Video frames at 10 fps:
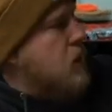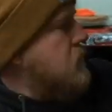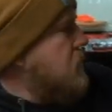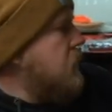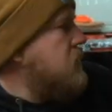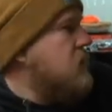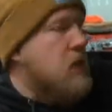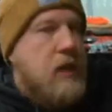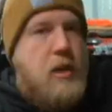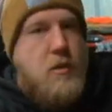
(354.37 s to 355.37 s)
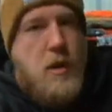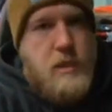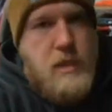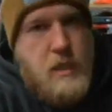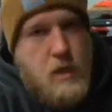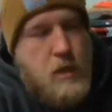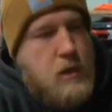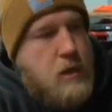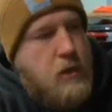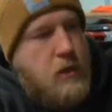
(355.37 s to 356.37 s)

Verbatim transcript: so this is the QRTR.